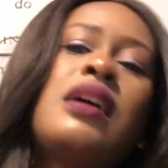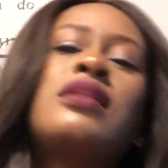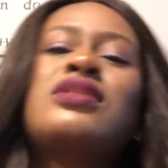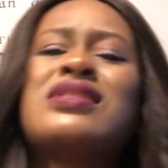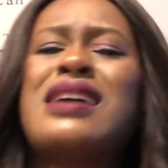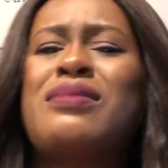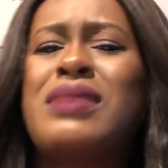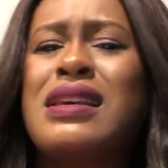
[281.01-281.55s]

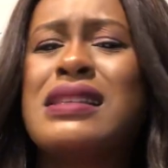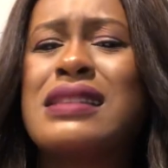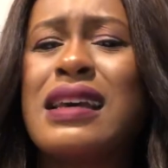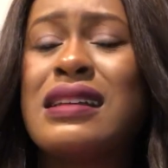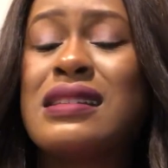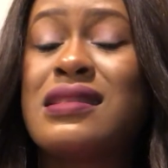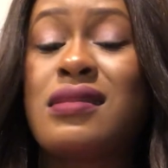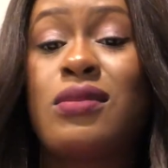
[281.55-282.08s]
Does that make
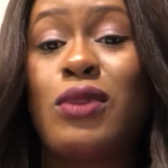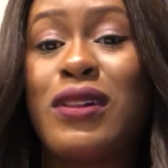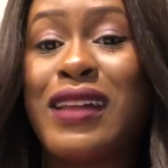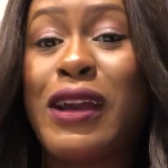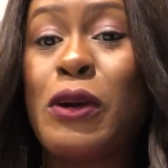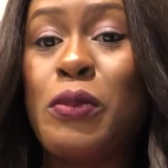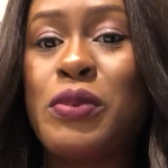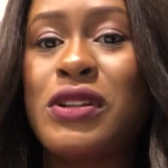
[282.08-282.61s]
sense? Well, I
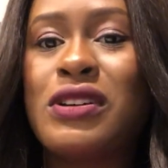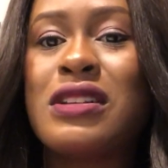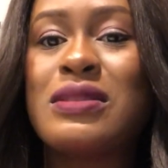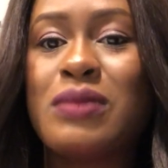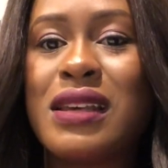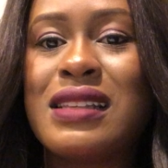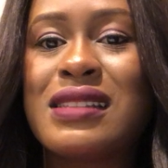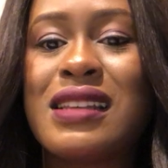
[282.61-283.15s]
hope it does
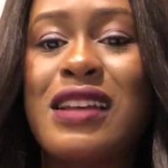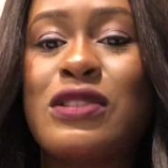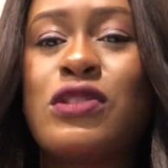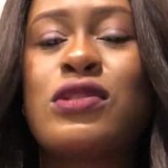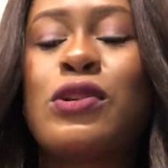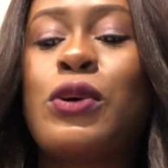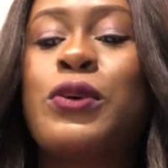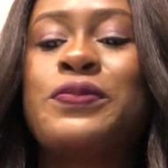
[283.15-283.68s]
make sense.
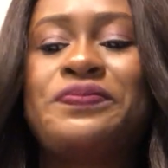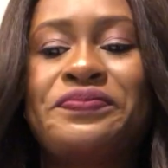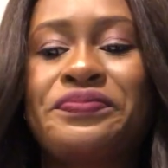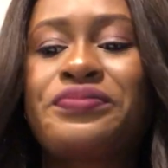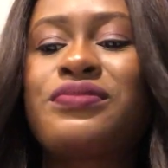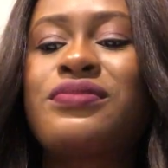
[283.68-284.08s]
So,